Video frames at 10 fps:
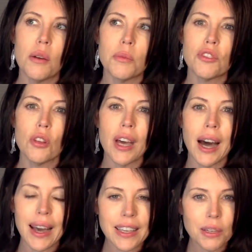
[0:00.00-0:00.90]
so that
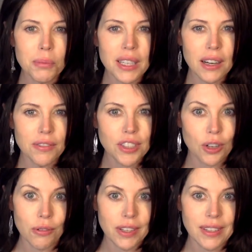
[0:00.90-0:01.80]
I can be of
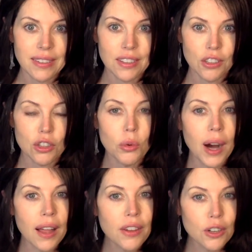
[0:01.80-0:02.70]
service to
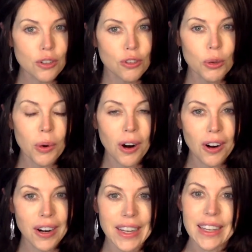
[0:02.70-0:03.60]
others who
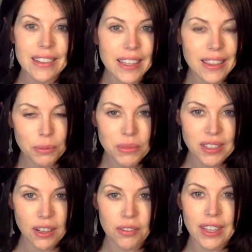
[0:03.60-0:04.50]
are healing
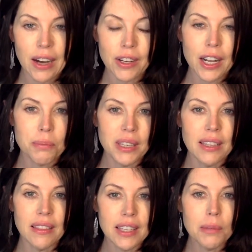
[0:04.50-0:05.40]
themselves? How can I
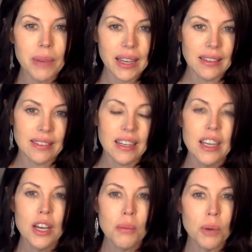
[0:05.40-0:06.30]
be the best,
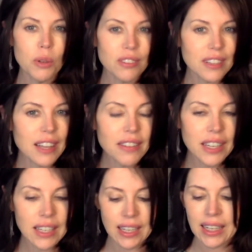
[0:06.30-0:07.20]
most
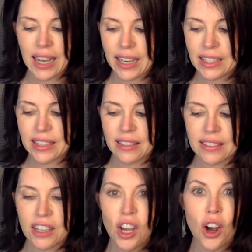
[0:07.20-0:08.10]
loving,
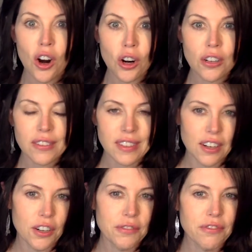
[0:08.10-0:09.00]
kindest,
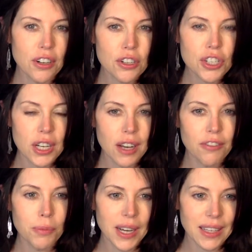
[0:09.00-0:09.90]
heart-centered version
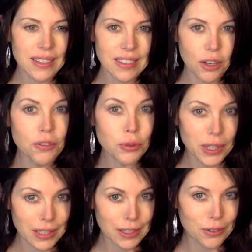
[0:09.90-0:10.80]
of myself? Do I
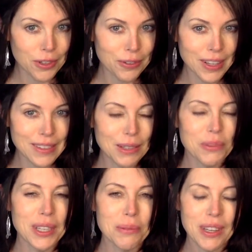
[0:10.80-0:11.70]
need to rewrite
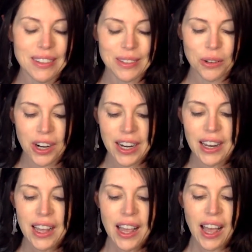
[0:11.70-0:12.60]
something in my story?
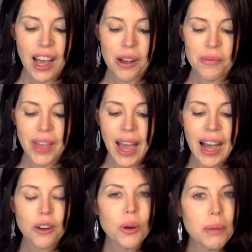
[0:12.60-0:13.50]

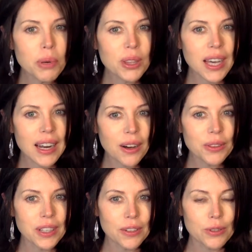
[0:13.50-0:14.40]
How do I put that
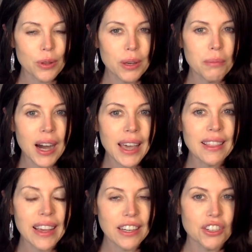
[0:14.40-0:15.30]
out there so that my
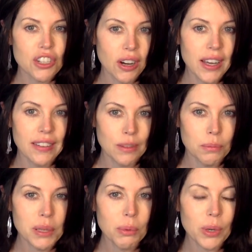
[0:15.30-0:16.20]
light shines and
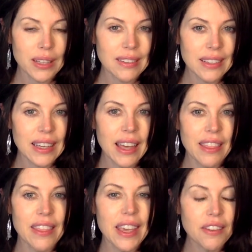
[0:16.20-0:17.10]
people can see it
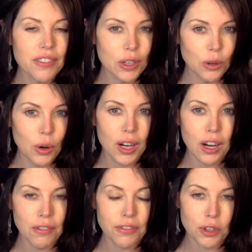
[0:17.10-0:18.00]
and they feel
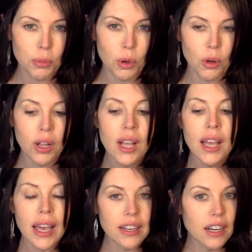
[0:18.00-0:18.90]
comfortable
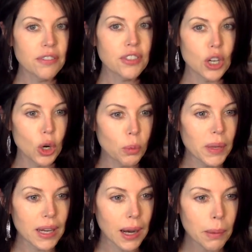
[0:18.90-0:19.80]
enough to
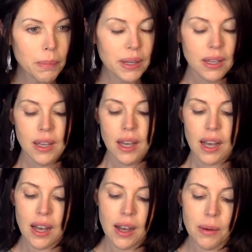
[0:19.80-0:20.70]
open up
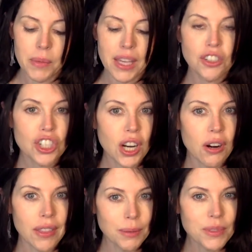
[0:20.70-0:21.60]
and
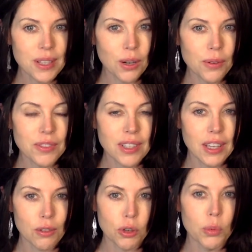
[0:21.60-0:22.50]
share themselves,
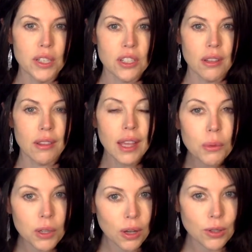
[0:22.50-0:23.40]
through which they
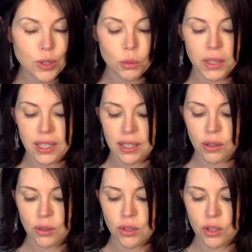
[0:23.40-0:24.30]
will also be
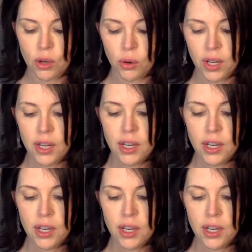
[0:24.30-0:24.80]
healed? So